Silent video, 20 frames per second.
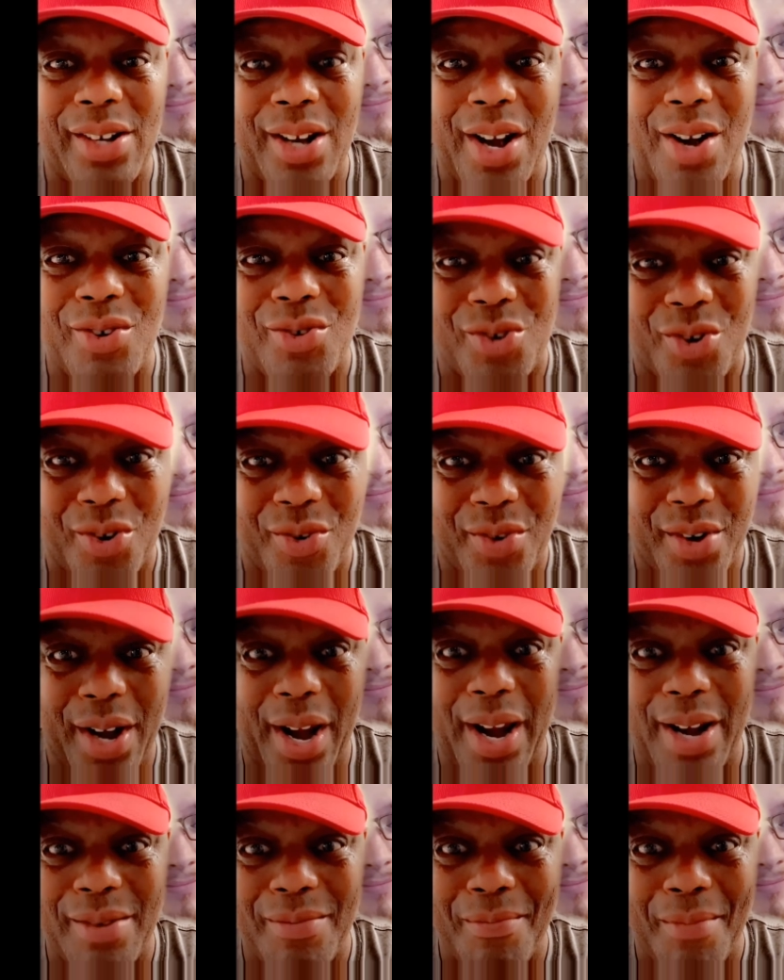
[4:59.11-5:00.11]
Yes, sir,
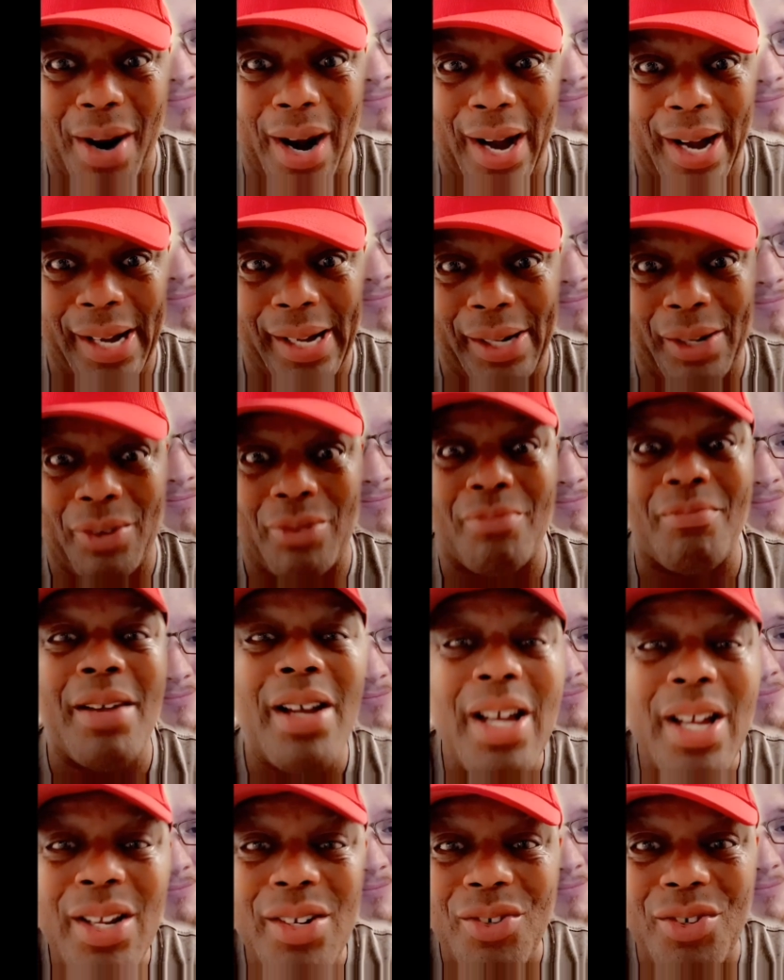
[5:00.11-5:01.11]
yes, ma'am.
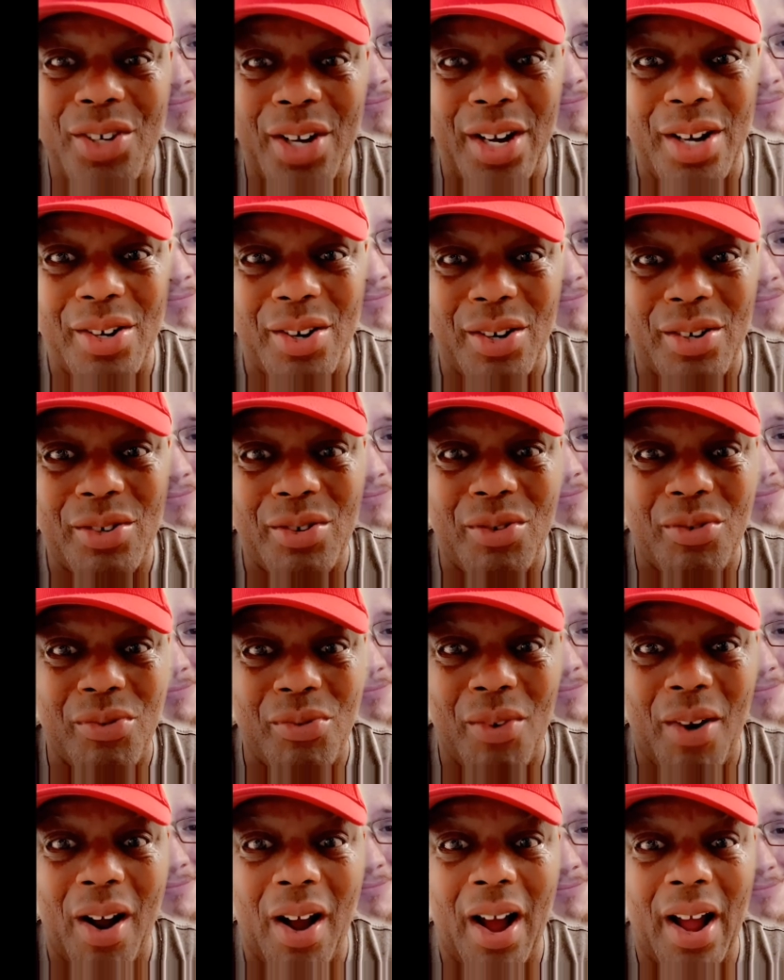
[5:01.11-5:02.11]
Jesus
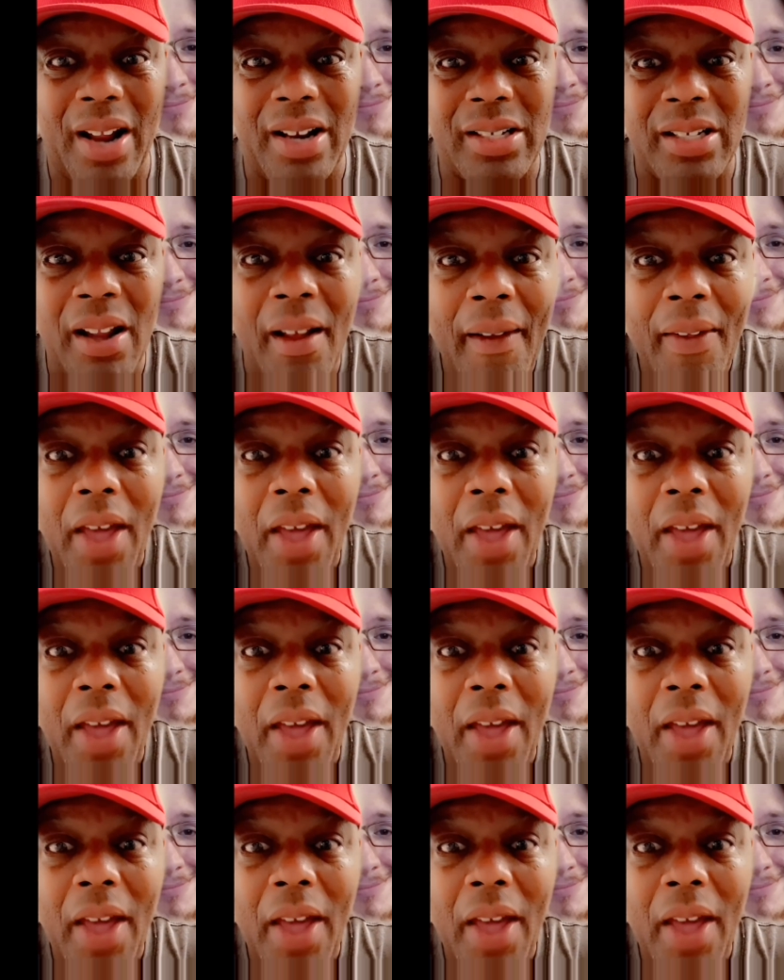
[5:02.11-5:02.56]
Christ.